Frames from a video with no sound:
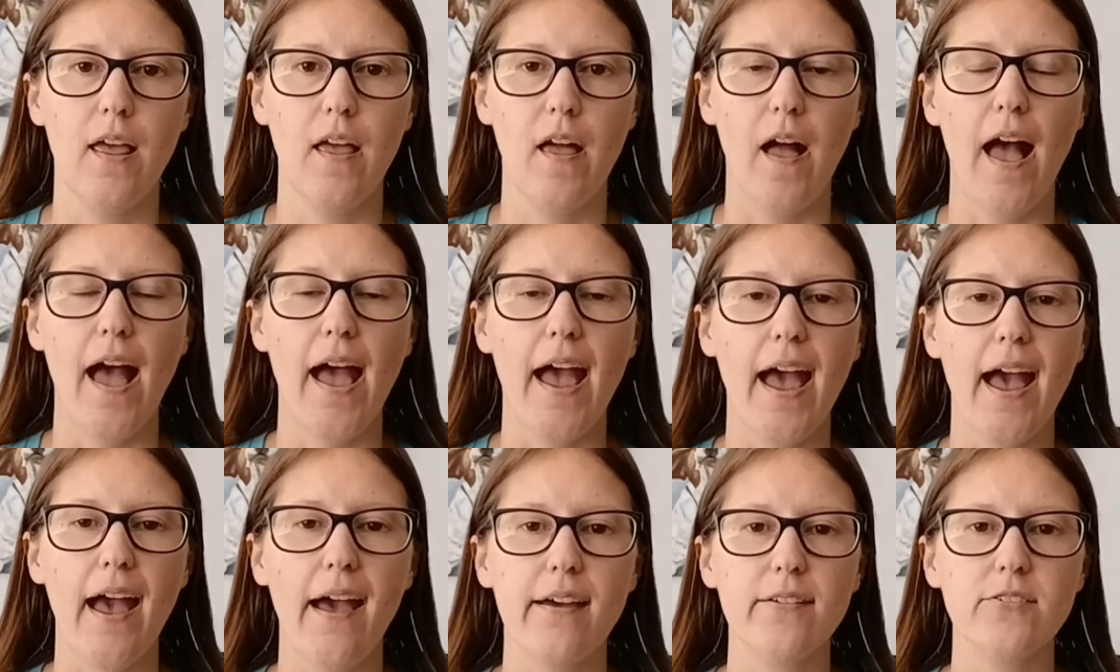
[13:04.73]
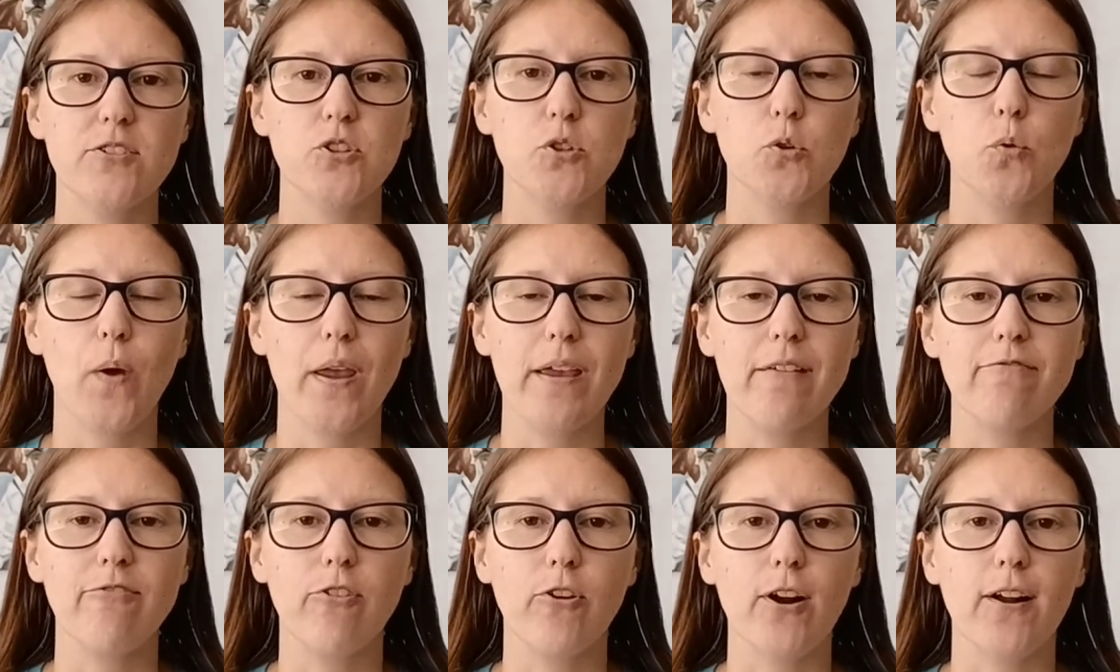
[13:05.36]
I had to
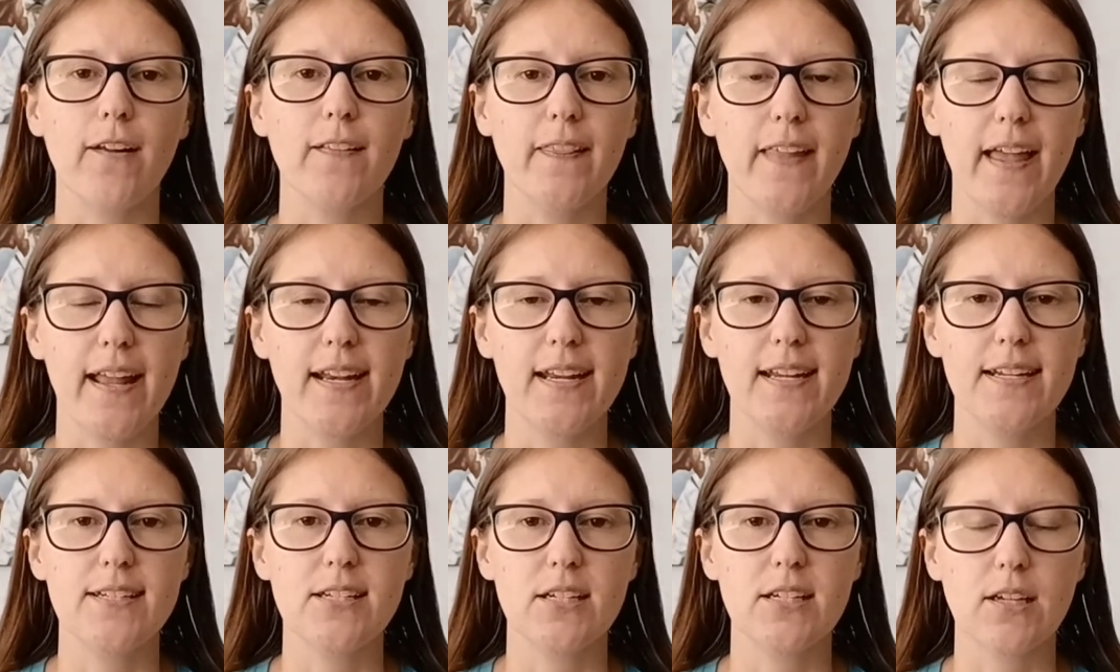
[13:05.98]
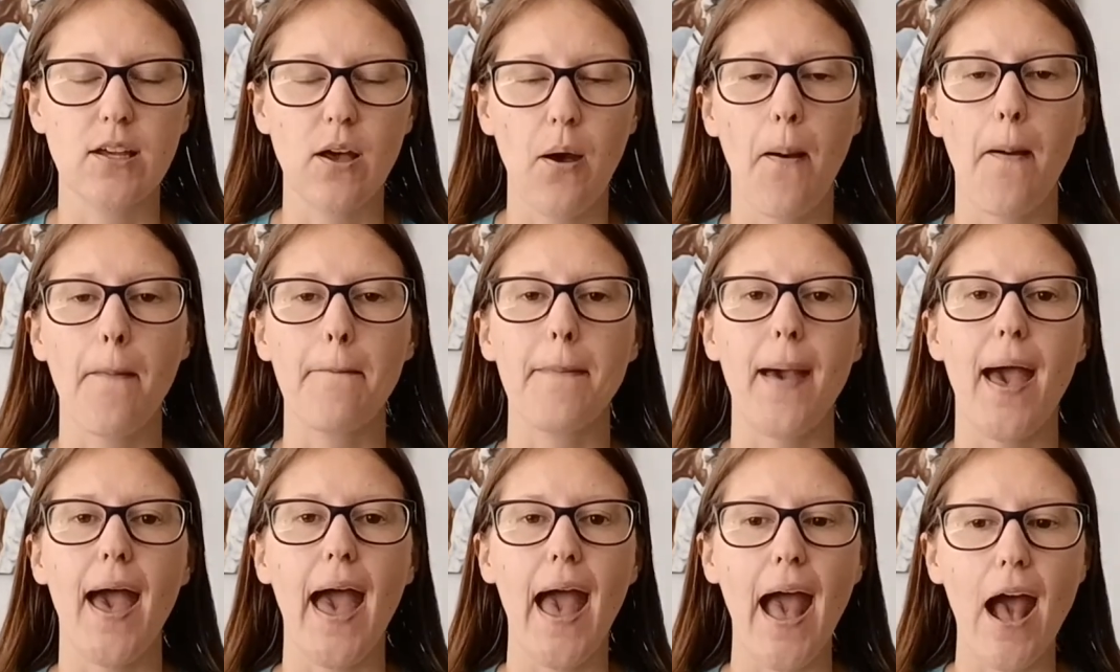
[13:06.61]
wait for a lady to
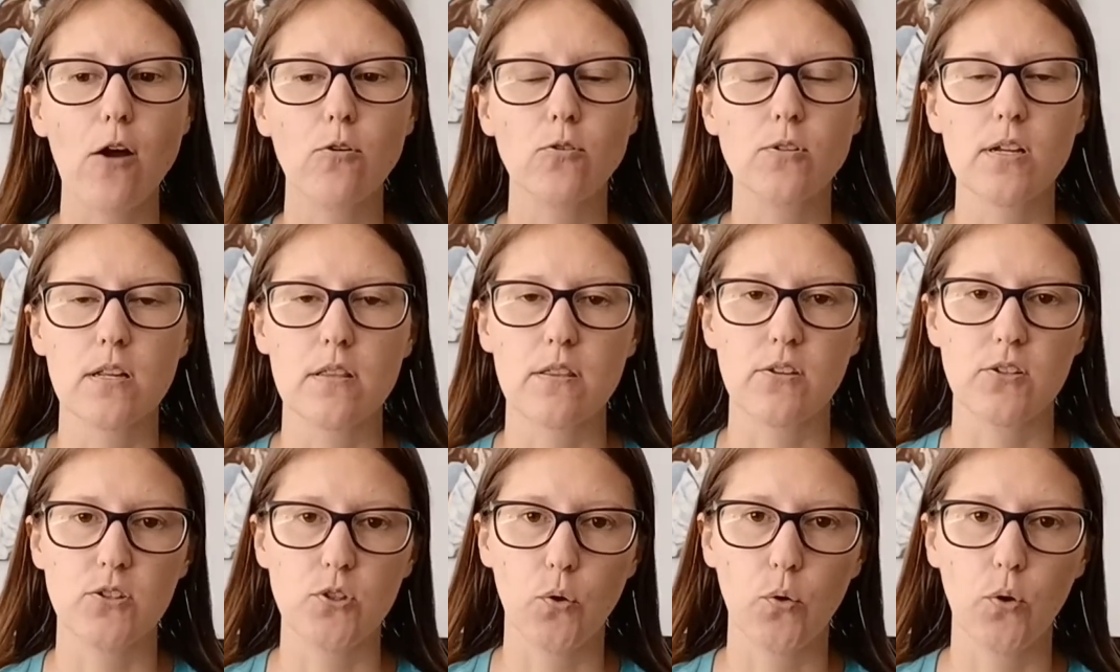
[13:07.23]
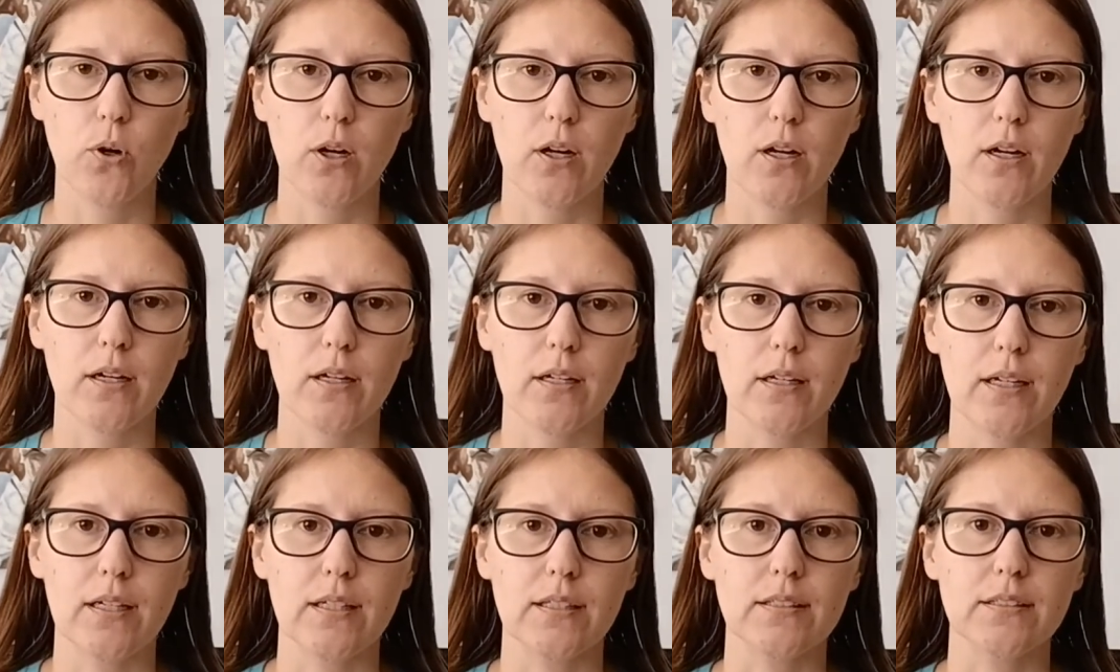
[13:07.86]
come out to the door
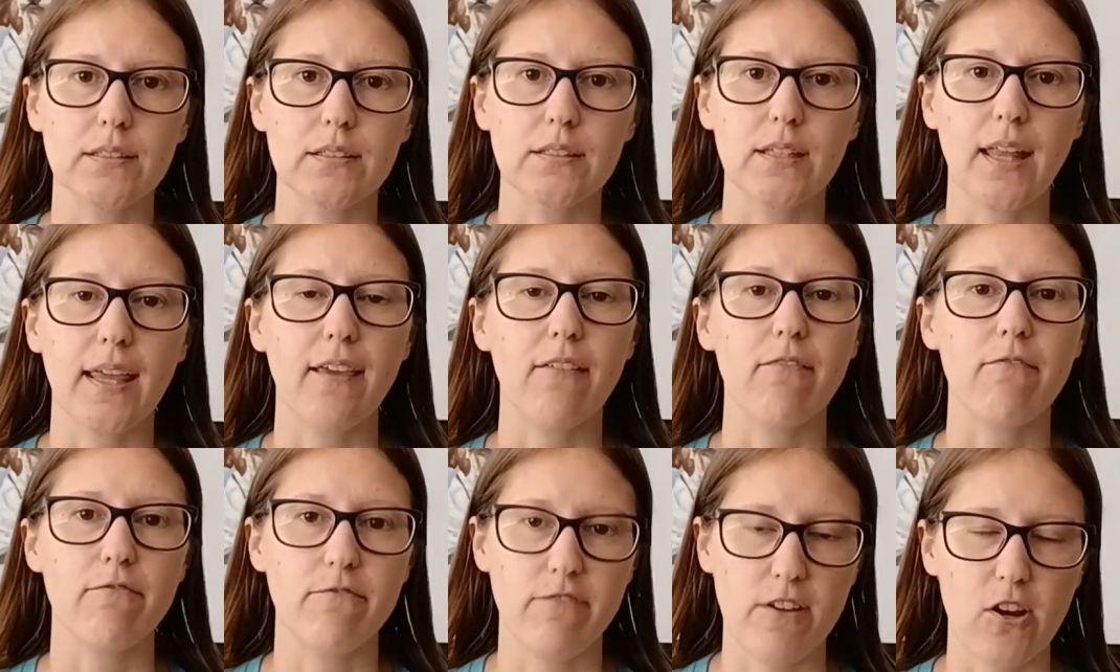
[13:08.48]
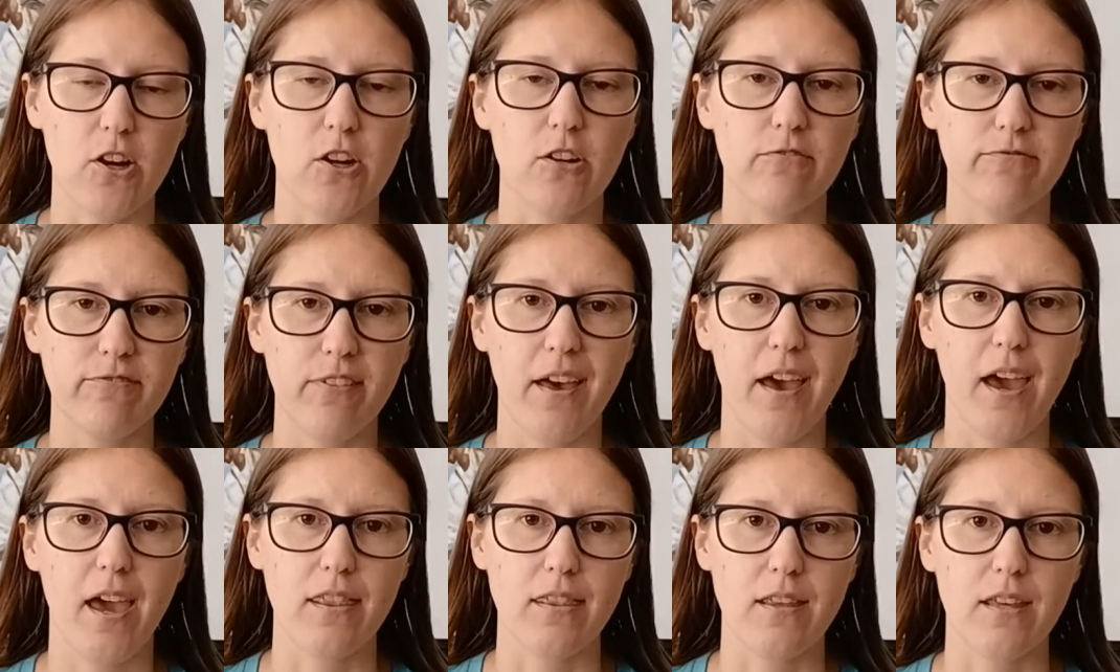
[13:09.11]
and like
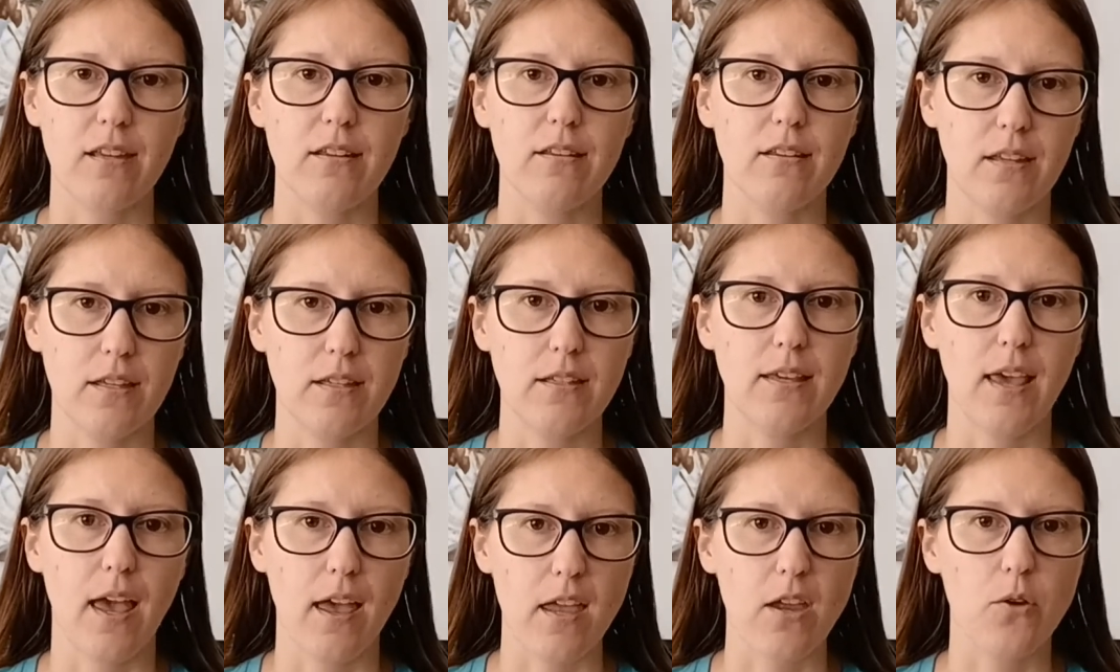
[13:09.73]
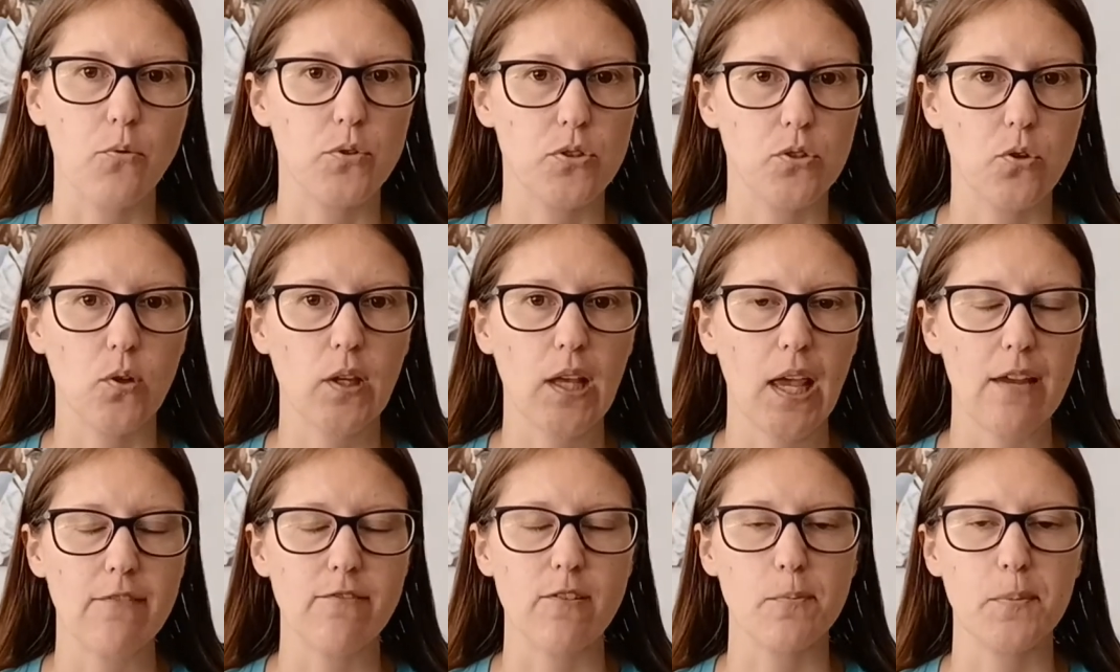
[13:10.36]
verify that, yeah, it was
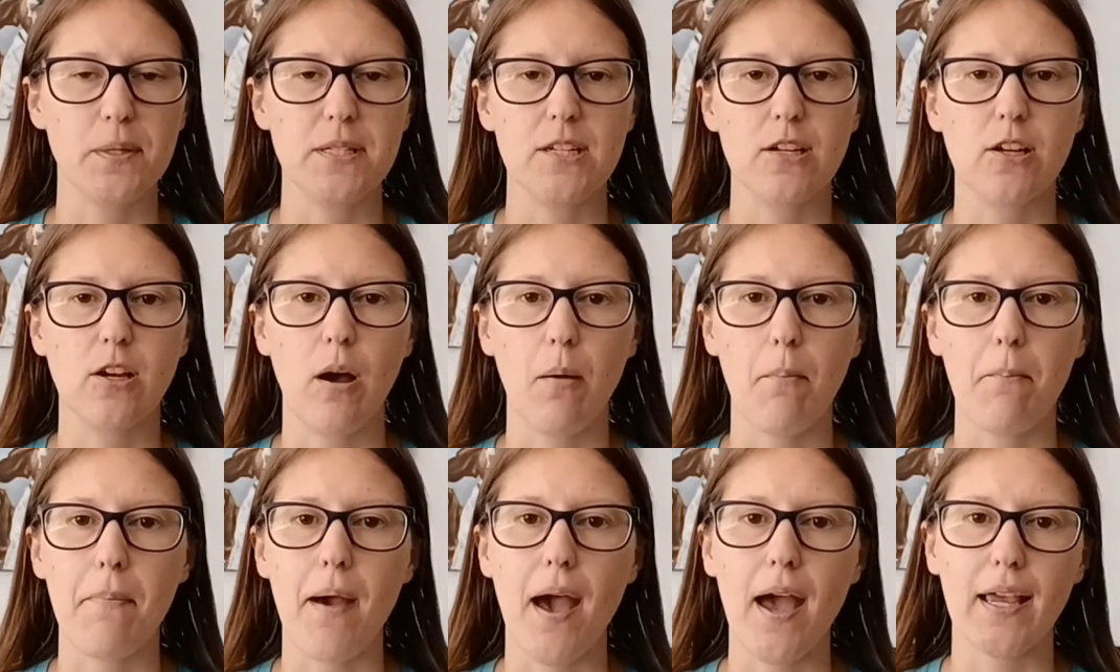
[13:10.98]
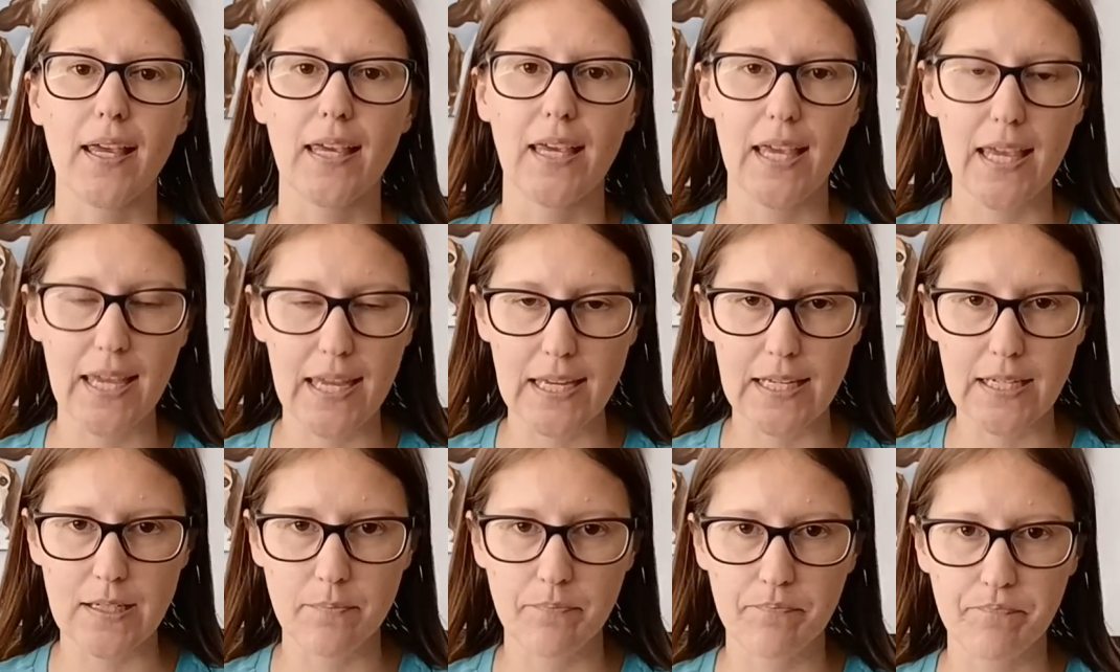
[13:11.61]
okay for me to come back
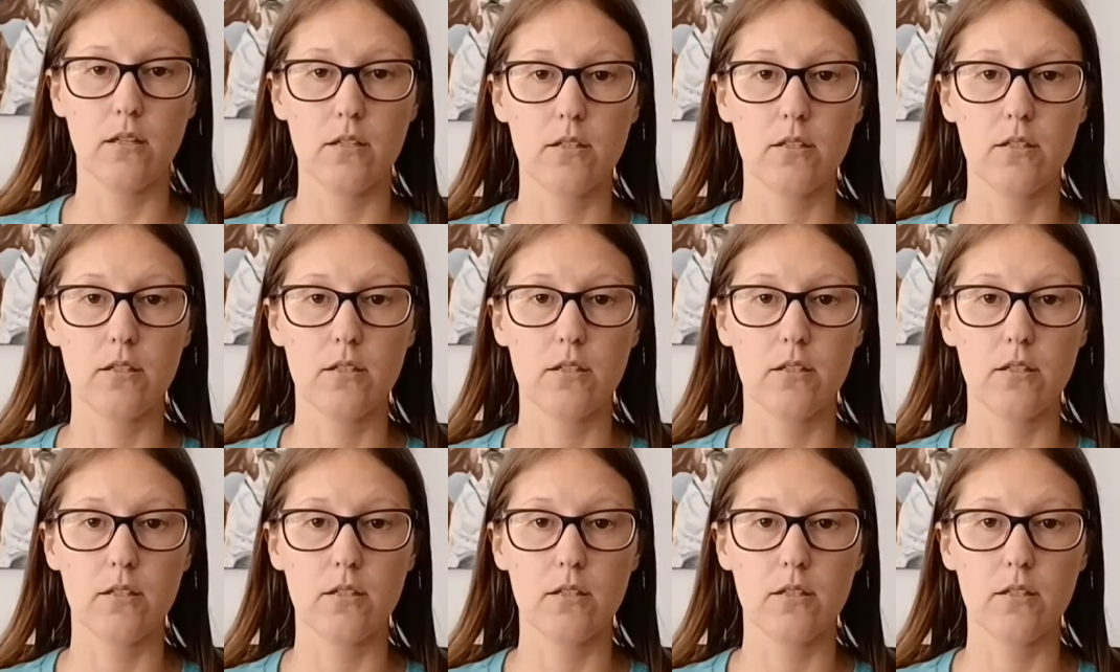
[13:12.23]
in.